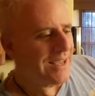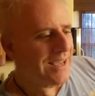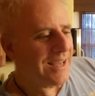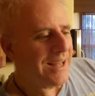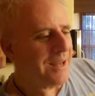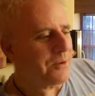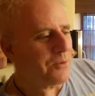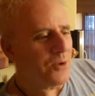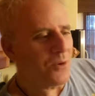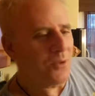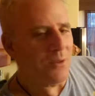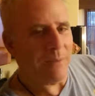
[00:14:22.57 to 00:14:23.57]
and I don't
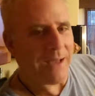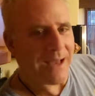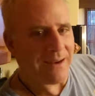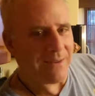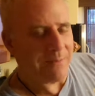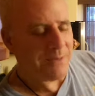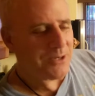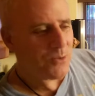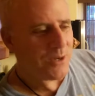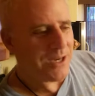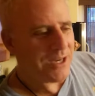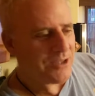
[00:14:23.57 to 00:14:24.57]
know, they're battling
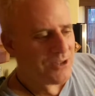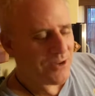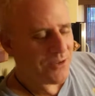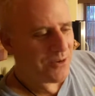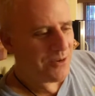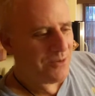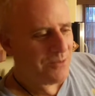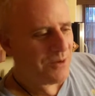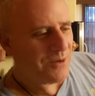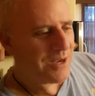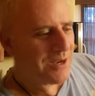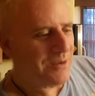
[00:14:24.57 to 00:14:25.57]
between each other
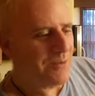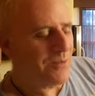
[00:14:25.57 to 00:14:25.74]
when I